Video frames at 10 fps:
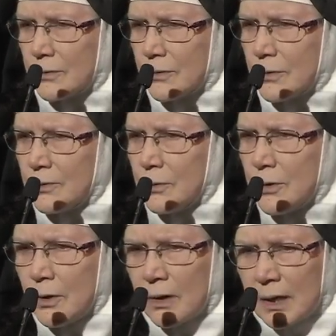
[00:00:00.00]
to New
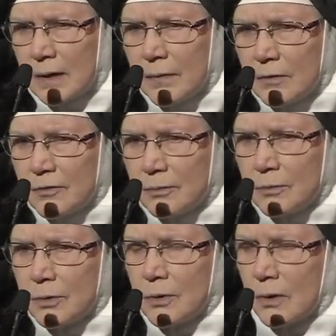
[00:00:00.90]
York, and then from
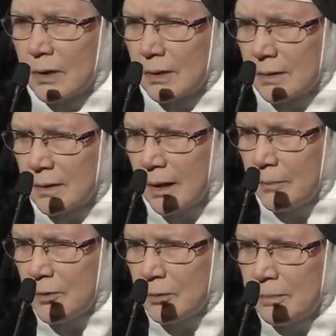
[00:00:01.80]
New York
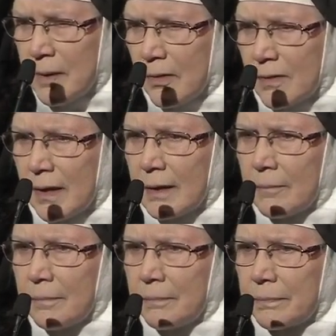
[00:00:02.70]
up to
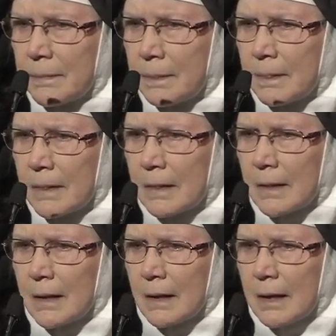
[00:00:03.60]
Bethlehem.
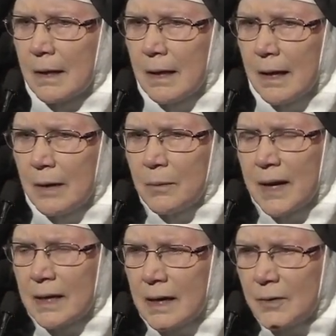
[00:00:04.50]
And when
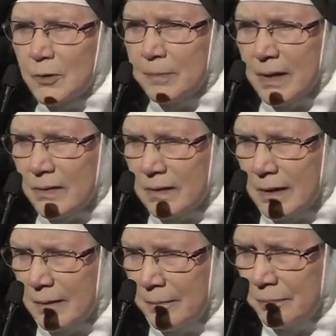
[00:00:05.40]
I got to
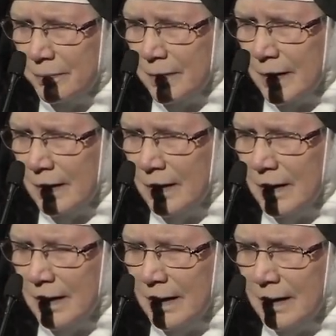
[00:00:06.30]
Bethlehem,
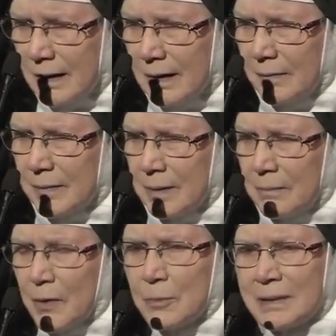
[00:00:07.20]

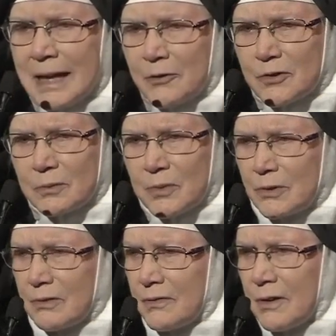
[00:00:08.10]
Mother Placid was
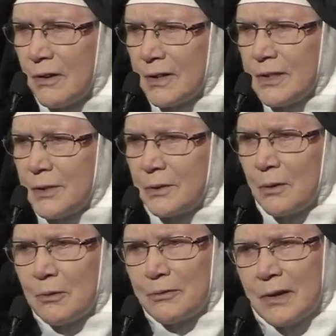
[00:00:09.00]
a very dear
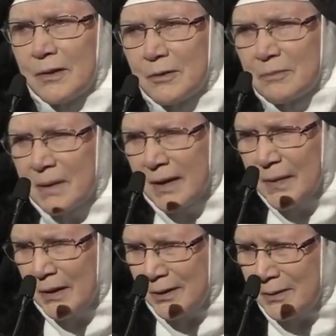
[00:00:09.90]
old friend of mine
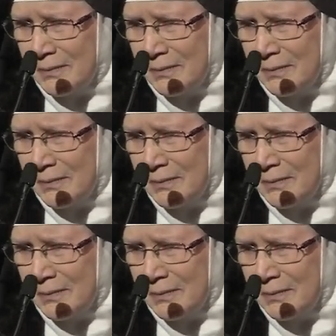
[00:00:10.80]
there.